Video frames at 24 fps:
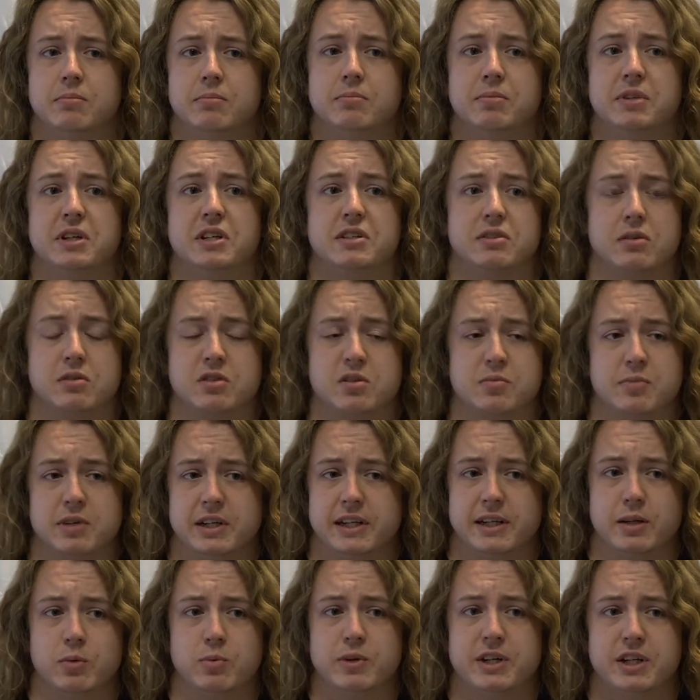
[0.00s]
Because
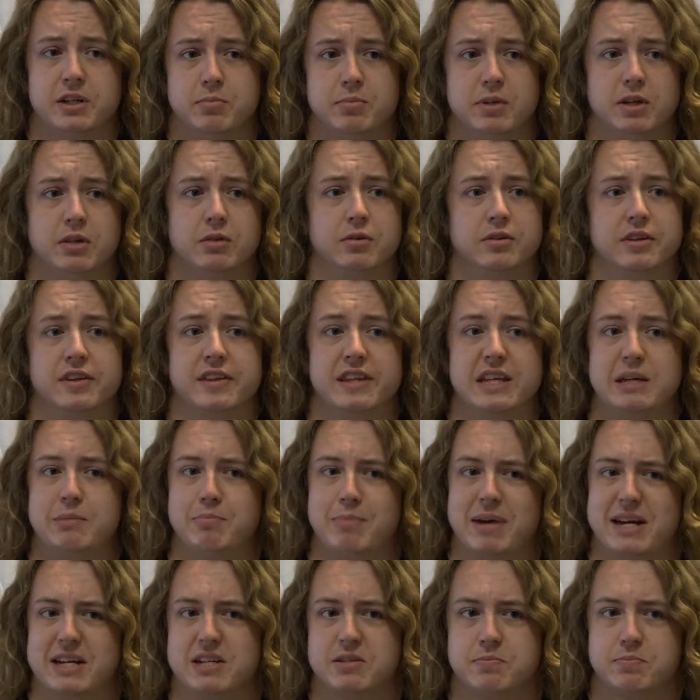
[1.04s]
ultimately we could build the
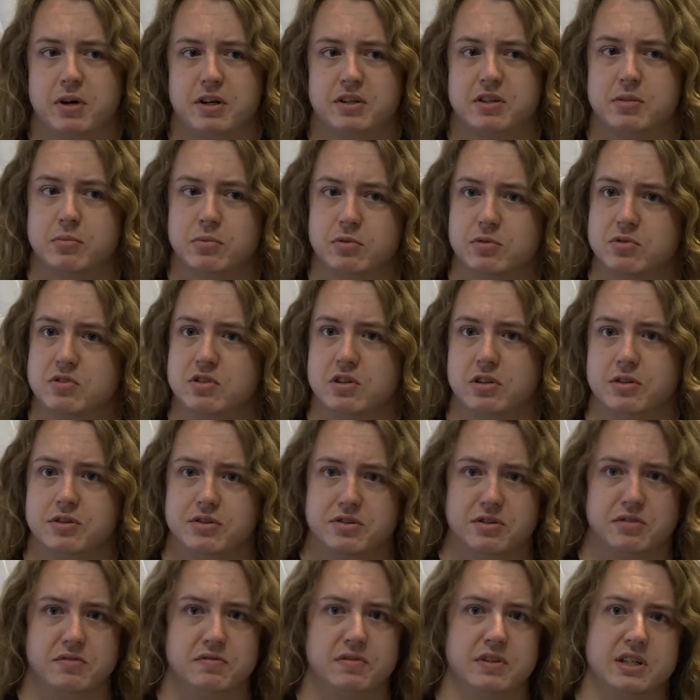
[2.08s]
best possible
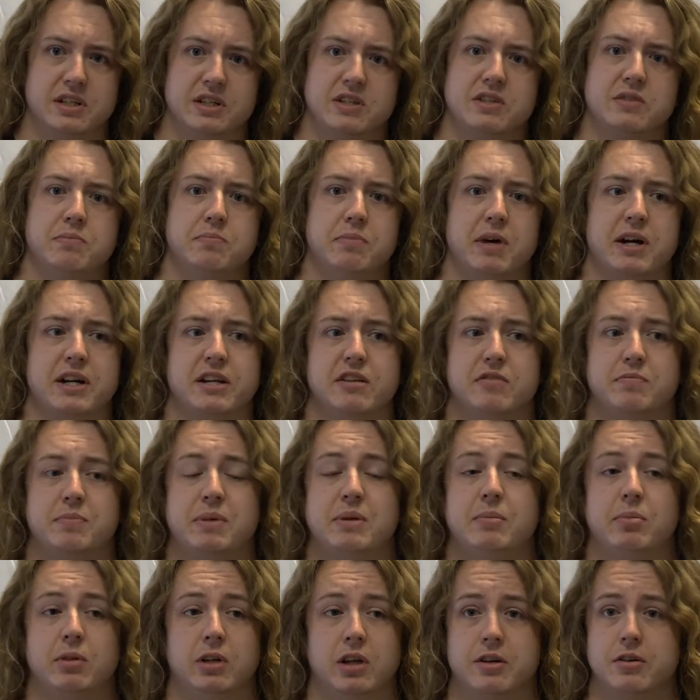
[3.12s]
solution for this, but if
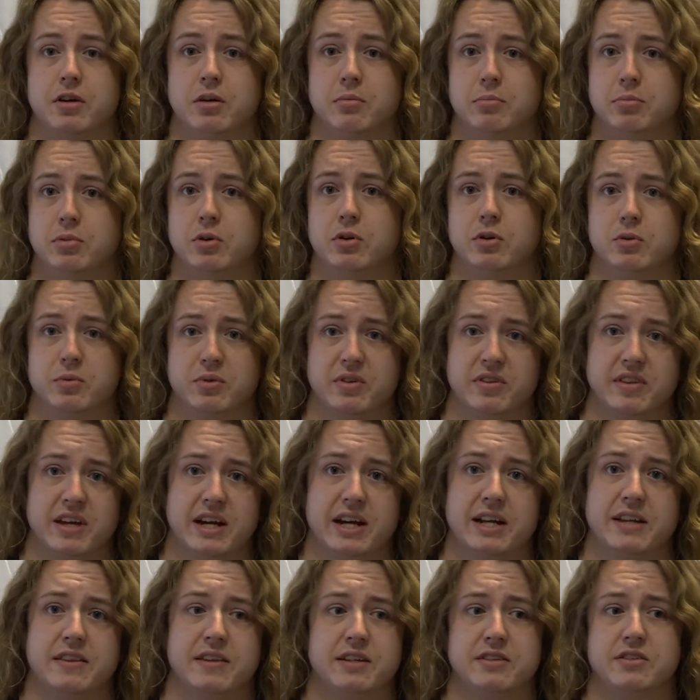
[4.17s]
people aren't on board with
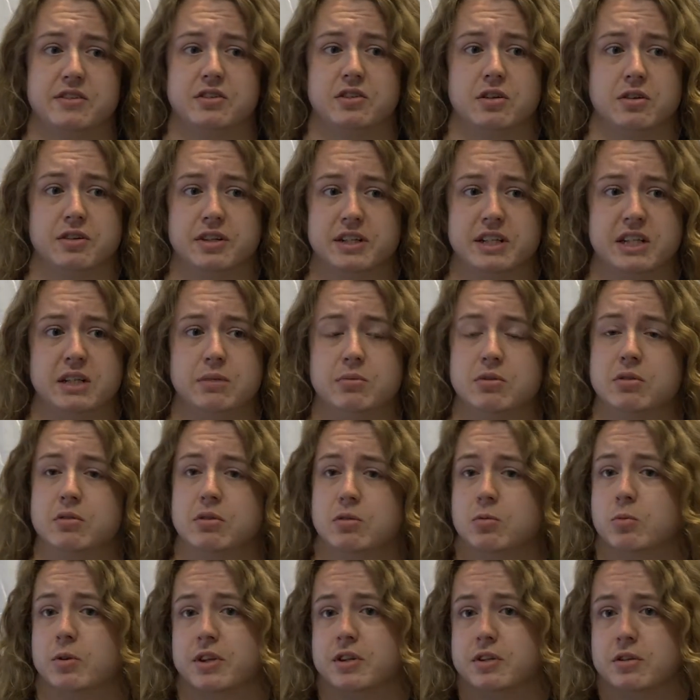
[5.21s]
that, they're just going to keep
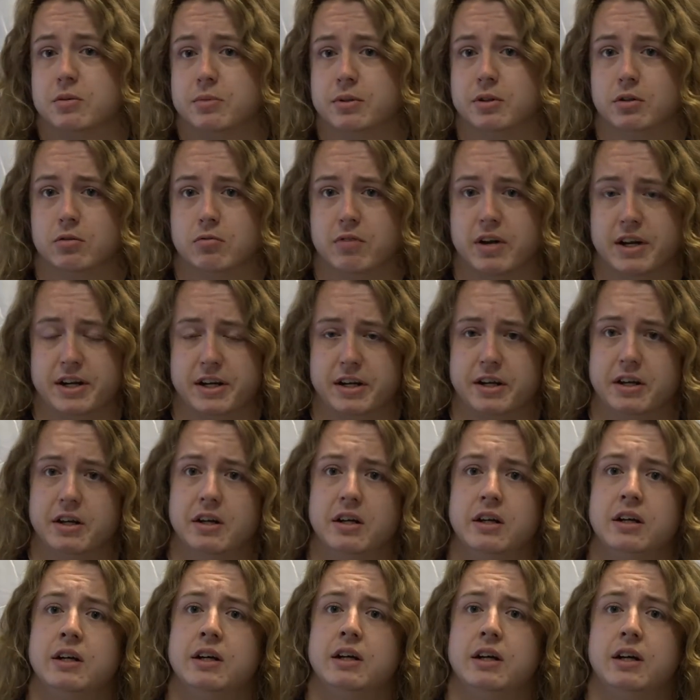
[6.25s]
doing what they're doing already,
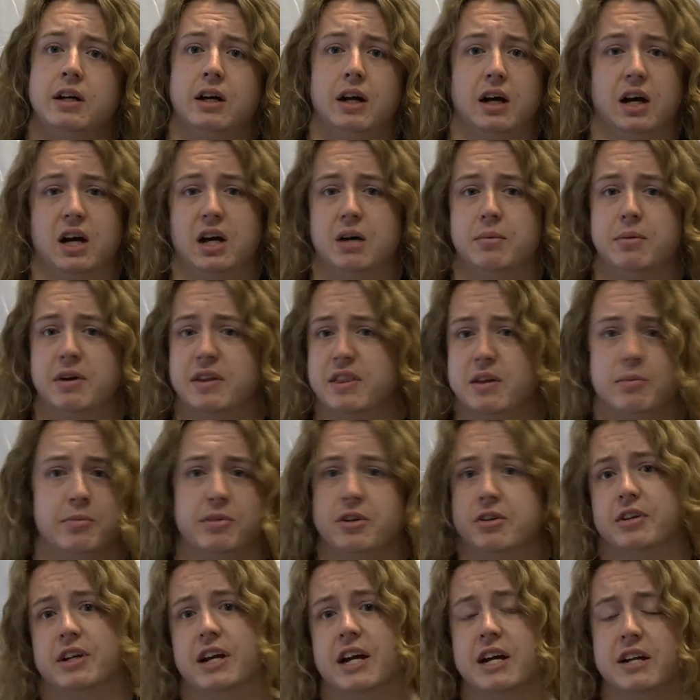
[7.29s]
yeah. And then we
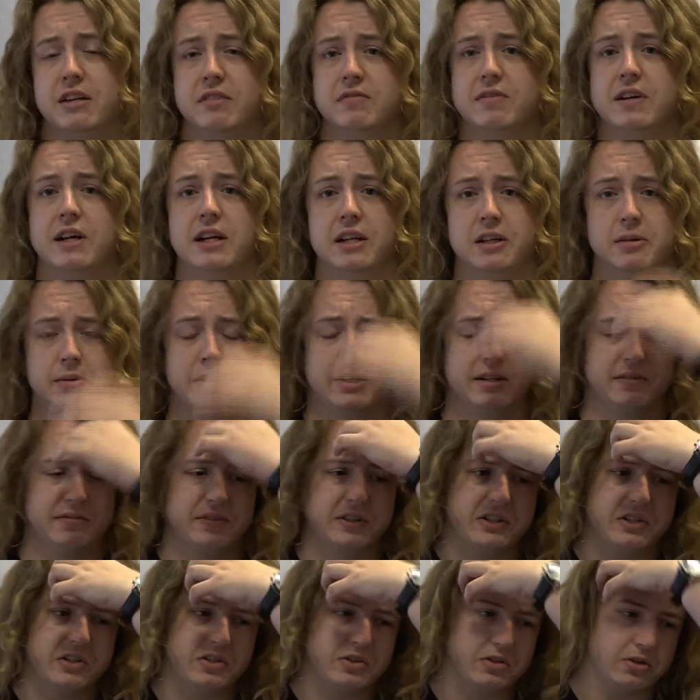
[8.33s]
don't get any value out of
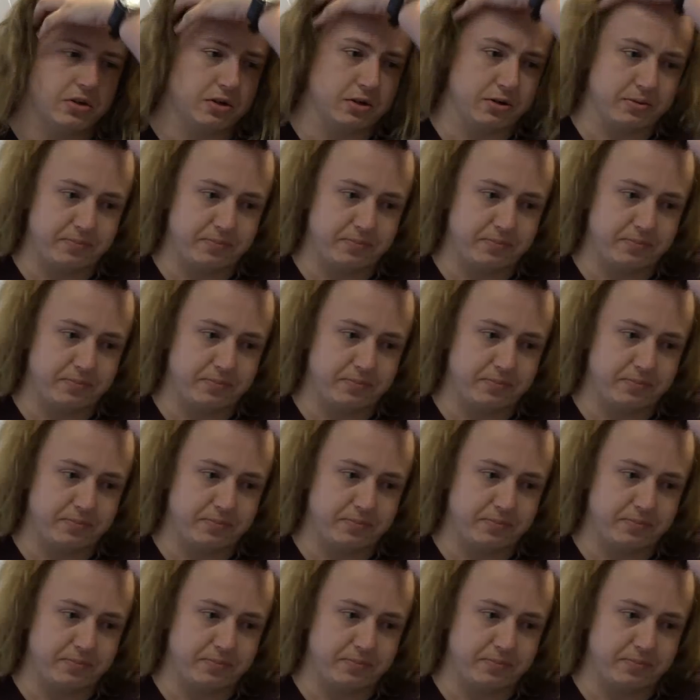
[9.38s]
it. So